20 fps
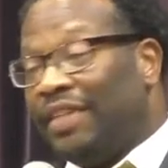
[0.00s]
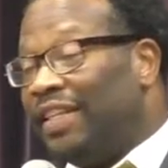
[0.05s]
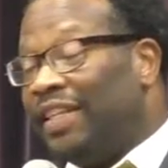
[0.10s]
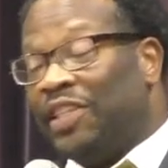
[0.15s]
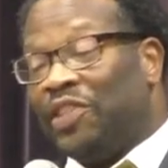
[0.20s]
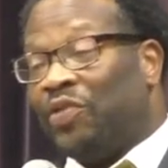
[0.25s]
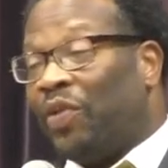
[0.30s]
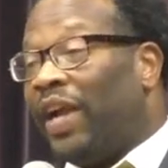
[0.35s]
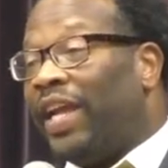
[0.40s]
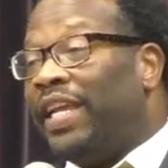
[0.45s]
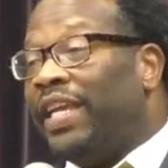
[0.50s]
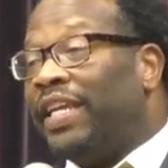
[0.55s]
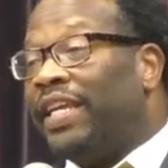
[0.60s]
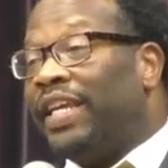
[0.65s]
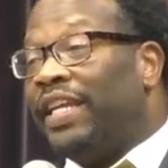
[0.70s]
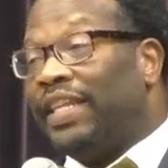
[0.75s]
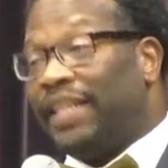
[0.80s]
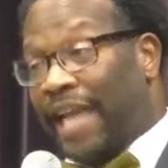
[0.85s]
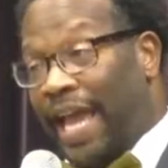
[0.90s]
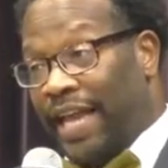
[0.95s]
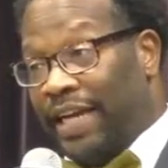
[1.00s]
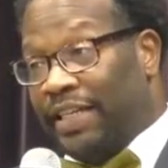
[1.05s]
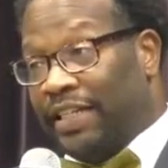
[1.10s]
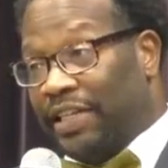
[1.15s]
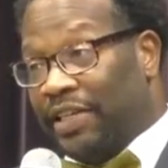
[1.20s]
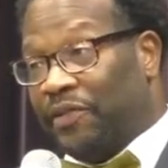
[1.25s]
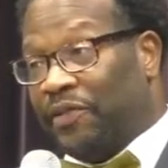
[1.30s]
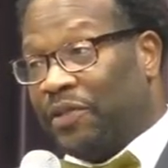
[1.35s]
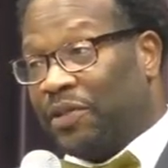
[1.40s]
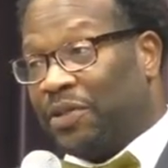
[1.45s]
This right here getting kind
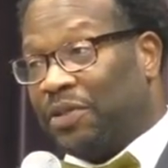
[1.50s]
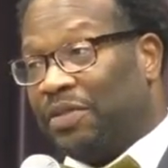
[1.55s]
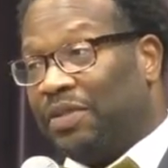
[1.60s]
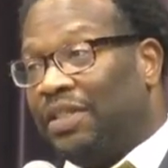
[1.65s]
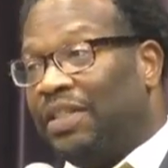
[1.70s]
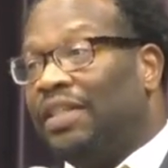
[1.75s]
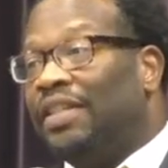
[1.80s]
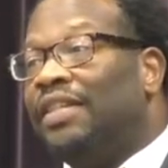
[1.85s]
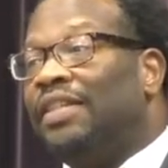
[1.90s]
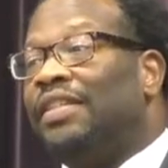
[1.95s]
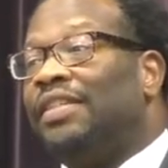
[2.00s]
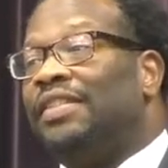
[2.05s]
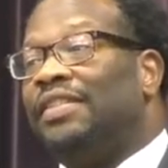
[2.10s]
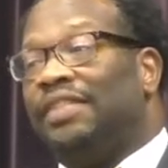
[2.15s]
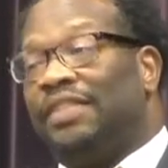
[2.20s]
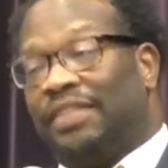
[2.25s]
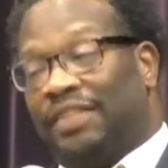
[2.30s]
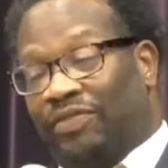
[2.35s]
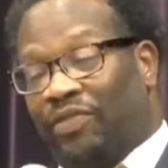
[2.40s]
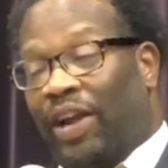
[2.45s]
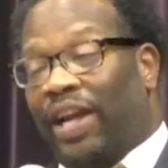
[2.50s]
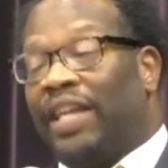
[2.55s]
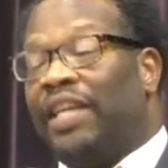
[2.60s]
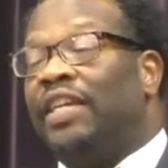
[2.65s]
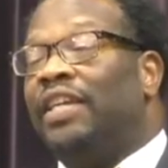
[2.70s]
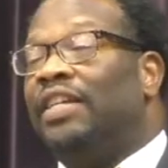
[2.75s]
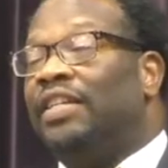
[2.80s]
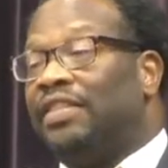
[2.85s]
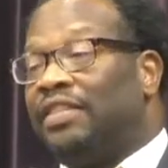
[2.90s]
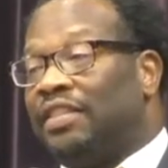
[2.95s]
of difficult. This right
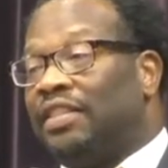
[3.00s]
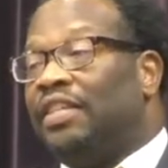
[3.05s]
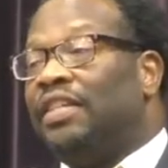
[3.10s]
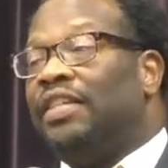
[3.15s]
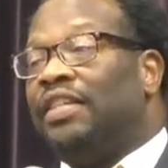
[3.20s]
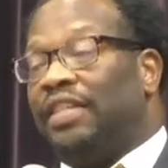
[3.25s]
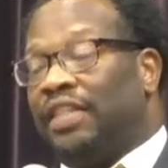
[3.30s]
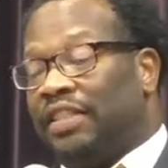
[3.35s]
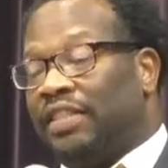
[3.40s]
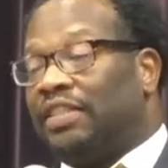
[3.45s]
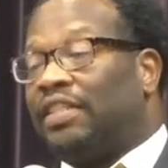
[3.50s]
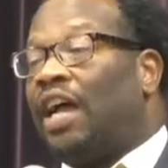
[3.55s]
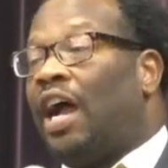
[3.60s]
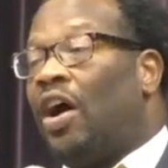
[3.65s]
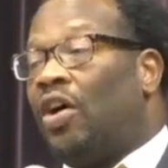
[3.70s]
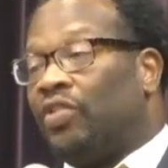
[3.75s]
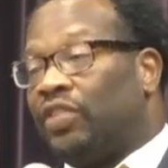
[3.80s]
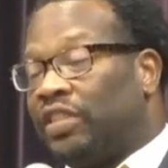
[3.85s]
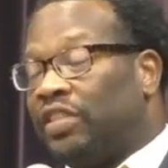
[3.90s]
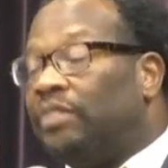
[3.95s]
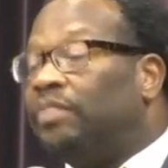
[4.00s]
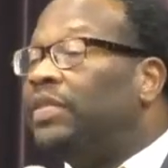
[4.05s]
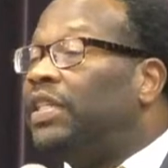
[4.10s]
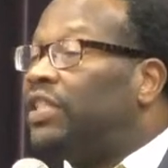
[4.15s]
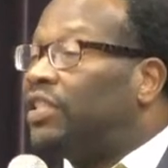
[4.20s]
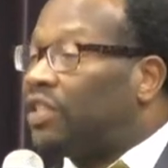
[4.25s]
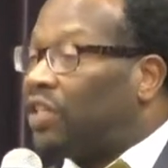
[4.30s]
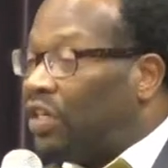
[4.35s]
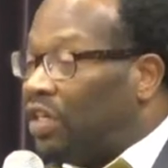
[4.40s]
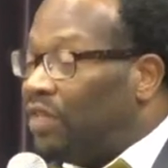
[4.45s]
here is, is causing some
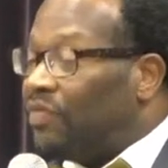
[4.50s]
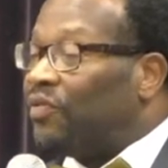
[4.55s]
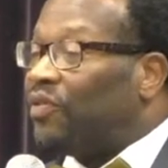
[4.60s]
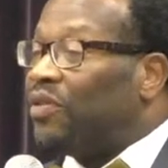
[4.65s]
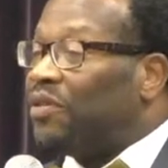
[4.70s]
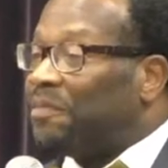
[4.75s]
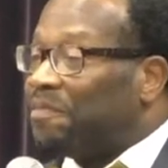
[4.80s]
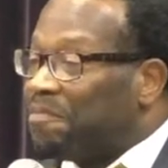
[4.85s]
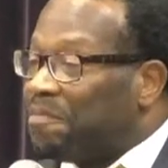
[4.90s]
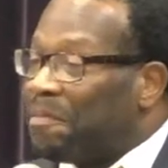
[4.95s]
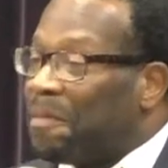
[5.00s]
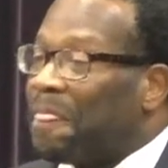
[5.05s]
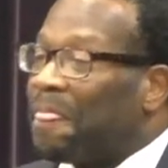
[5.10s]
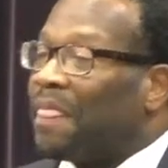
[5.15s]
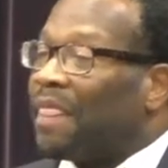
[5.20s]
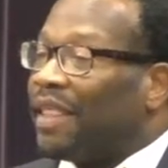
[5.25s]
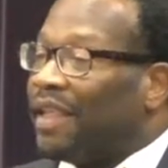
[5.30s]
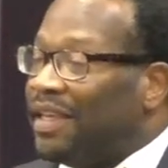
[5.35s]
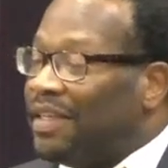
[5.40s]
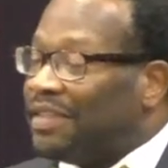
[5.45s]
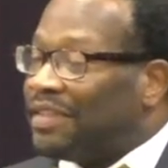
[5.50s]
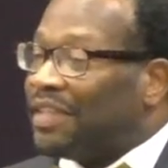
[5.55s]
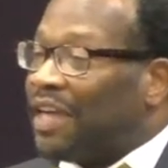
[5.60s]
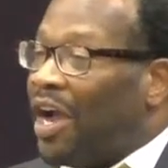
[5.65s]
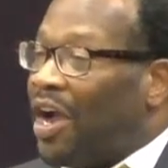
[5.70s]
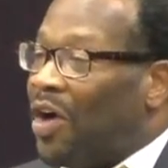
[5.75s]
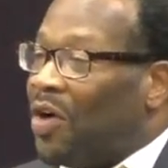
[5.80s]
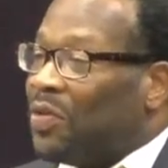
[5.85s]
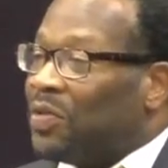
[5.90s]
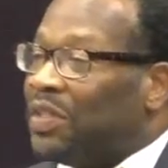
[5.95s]
discomfort. It's
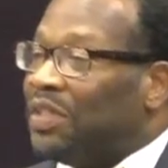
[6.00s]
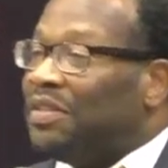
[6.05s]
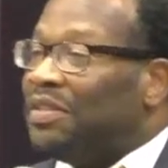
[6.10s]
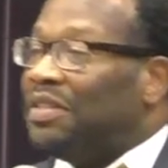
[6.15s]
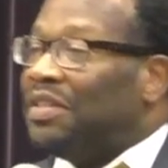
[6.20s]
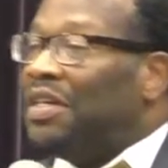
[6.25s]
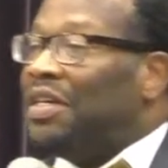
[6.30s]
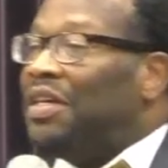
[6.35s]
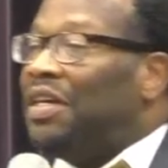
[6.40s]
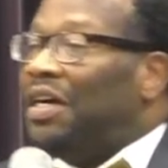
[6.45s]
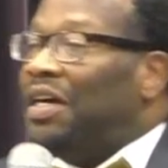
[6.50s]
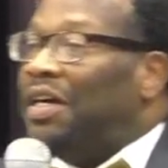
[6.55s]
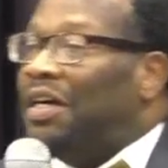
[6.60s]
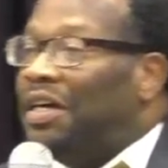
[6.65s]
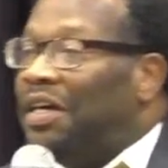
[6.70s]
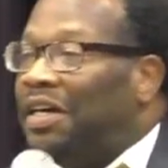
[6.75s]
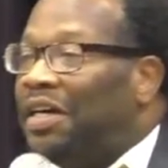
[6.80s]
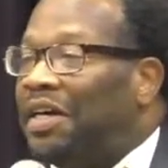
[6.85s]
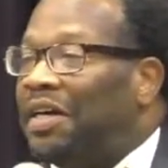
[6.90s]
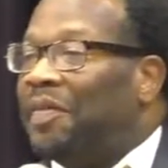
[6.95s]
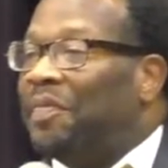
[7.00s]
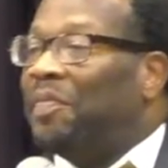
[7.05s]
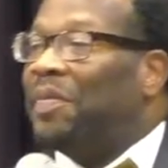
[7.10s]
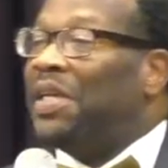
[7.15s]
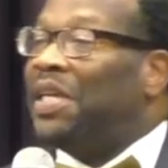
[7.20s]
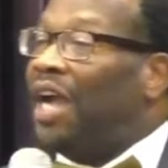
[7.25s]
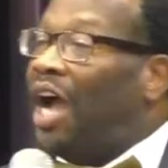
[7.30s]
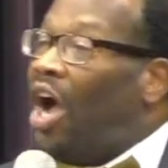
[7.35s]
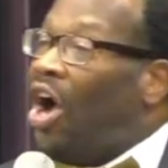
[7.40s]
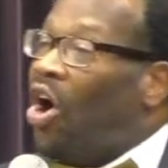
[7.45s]
causing uh,
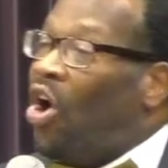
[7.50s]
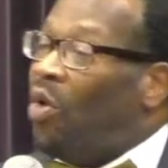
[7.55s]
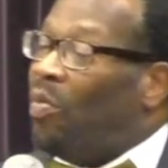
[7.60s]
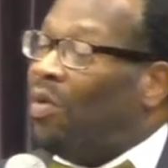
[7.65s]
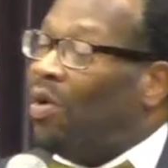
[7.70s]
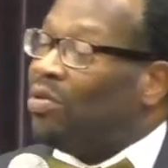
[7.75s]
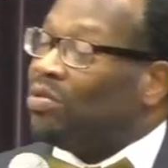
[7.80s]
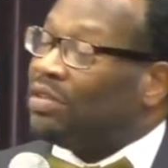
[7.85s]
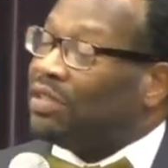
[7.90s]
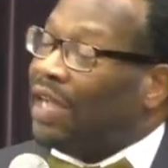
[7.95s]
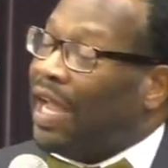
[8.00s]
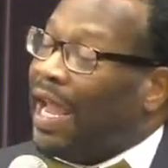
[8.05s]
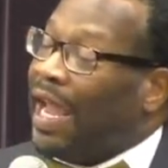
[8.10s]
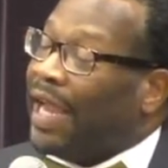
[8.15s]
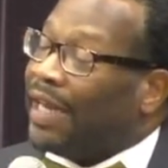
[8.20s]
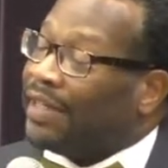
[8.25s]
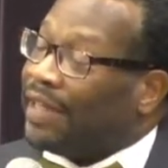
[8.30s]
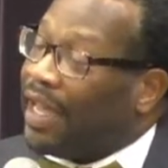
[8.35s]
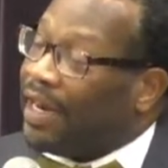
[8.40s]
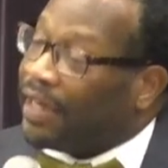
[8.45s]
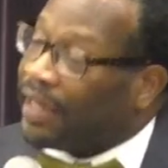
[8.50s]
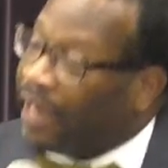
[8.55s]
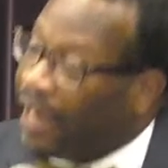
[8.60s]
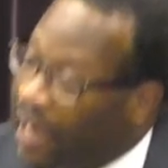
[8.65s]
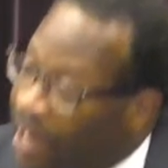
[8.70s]
me almost to act out of